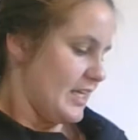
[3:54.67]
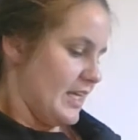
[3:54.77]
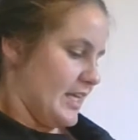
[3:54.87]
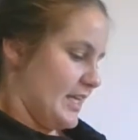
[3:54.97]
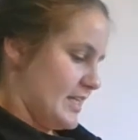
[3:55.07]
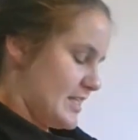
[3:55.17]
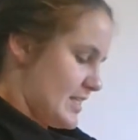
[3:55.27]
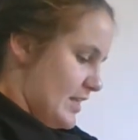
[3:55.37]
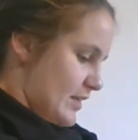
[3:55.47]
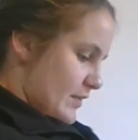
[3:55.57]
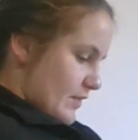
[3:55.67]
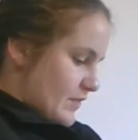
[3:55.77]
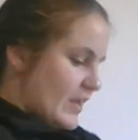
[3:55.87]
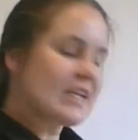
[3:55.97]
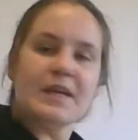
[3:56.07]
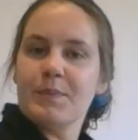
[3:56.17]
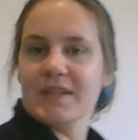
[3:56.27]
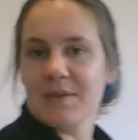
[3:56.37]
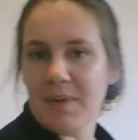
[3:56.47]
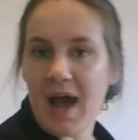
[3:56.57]
is feet hip width
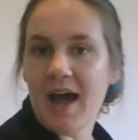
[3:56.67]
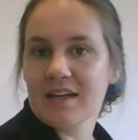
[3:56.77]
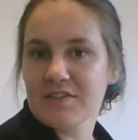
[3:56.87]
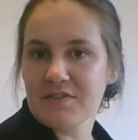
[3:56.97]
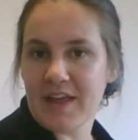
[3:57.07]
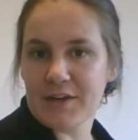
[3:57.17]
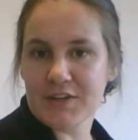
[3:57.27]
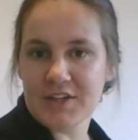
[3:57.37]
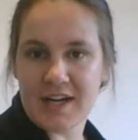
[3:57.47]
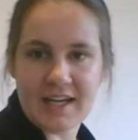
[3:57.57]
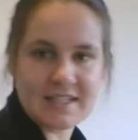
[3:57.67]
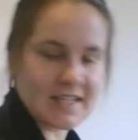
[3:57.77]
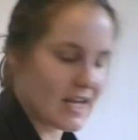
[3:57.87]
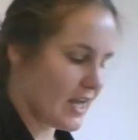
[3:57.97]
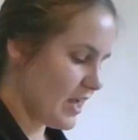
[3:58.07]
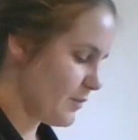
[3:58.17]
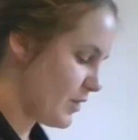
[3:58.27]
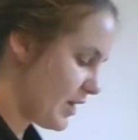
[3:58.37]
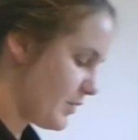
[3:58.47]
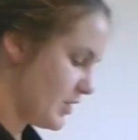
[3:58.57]
apart and flat on the ground. What
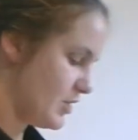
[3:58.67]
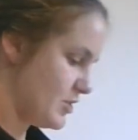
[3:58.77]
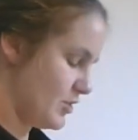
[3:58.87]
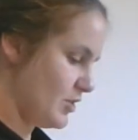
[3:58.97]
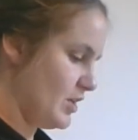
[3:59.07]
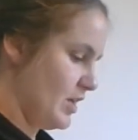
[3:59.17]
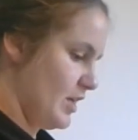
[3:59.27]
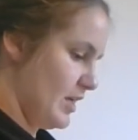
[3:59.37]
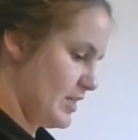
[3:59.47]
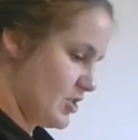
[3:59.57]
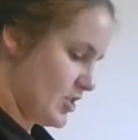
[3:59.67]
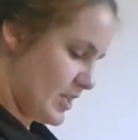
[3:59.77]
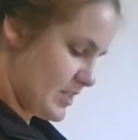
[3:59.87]
I want you to do is, just